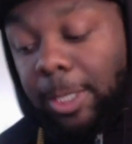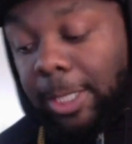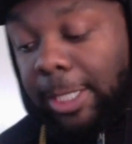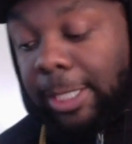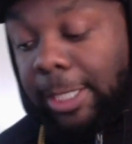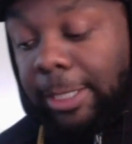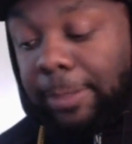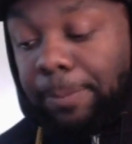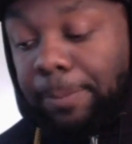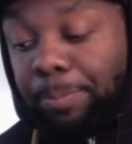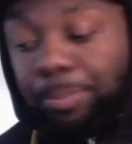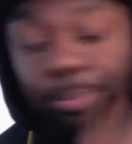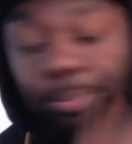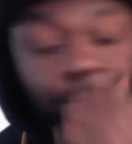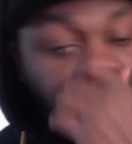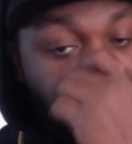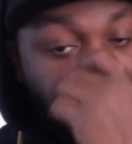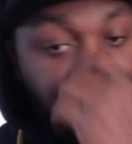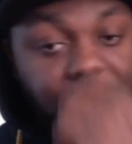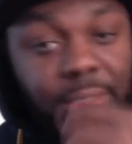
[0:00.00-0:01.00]
Done
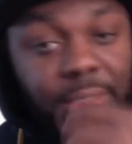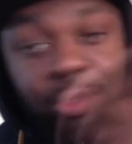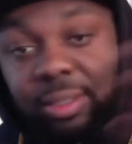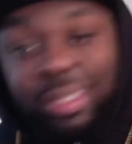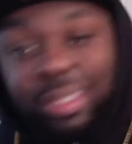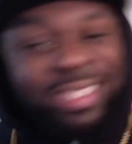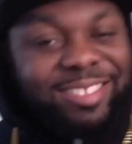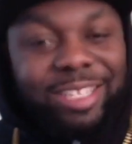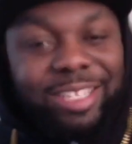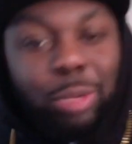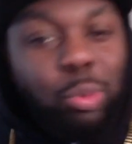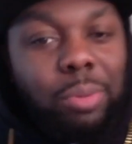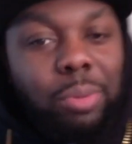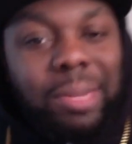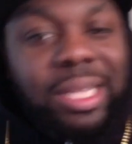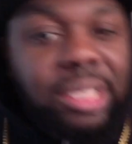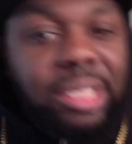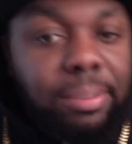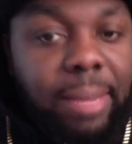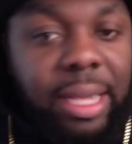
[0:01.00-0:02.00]
with my
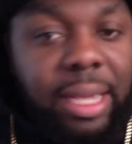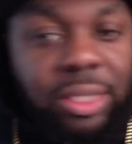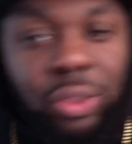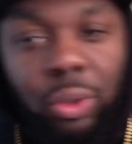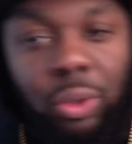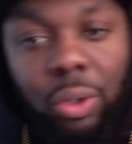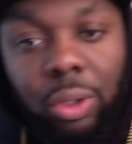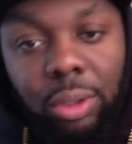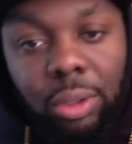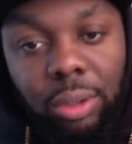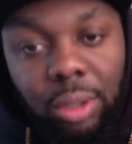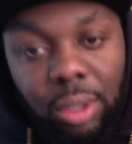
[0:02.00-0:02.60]
smack talk.